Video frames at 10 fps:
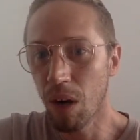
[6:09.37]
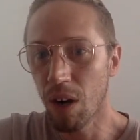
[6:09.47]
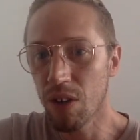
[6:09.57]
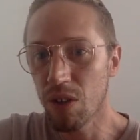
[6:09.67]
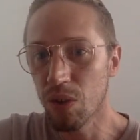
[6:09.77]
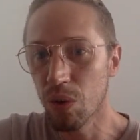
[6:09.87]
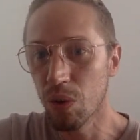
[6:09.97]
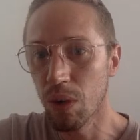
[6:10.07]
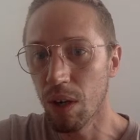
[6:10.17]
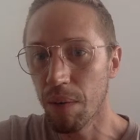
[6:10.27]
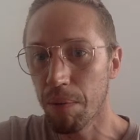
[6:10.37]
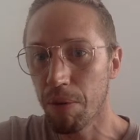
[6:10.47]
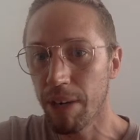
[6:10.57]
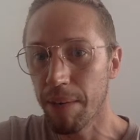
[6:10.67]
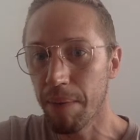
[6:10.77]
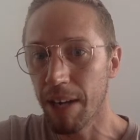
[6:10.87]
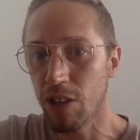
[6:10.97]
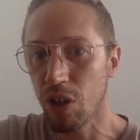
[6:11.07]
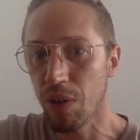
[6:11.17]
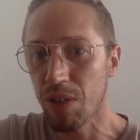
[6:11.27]
Arsenal
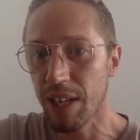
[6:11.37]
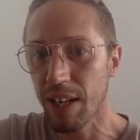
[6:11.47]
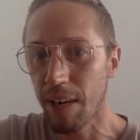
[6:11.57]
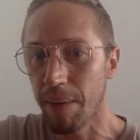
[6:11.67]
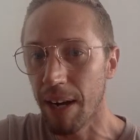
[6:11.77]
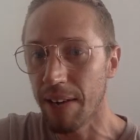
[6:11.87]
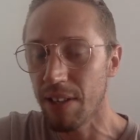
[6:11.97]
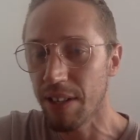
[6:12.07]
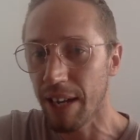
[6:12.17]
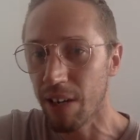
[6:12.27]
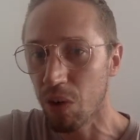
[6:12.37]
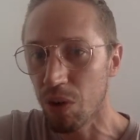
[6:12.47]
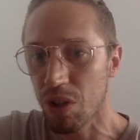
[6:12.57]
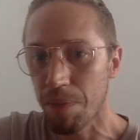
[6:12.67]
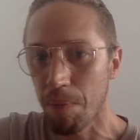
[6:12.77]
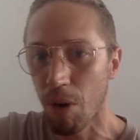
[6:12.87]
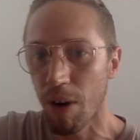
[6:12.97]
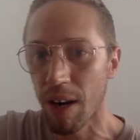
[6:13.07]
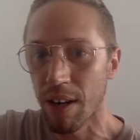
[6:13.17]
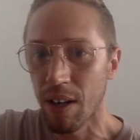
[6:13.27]
pre-match content coming out today or
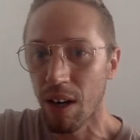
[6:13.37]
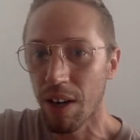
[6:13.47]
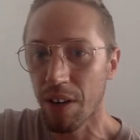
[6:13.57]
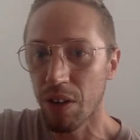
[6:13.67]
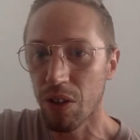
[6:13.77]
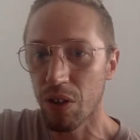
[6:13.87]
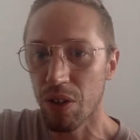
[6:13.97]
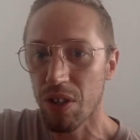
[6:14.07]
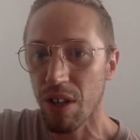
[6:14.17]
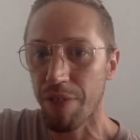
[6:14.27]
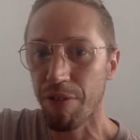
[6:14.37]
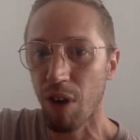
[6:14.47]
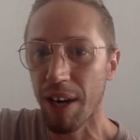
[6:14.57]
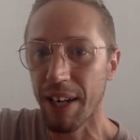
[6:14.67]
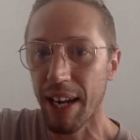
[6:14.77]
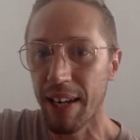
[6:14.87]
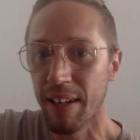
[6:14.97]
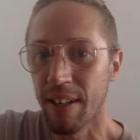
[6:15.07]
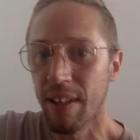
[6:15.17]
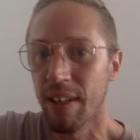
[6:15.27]
tomorrow? I know you'll do your stuff Friday.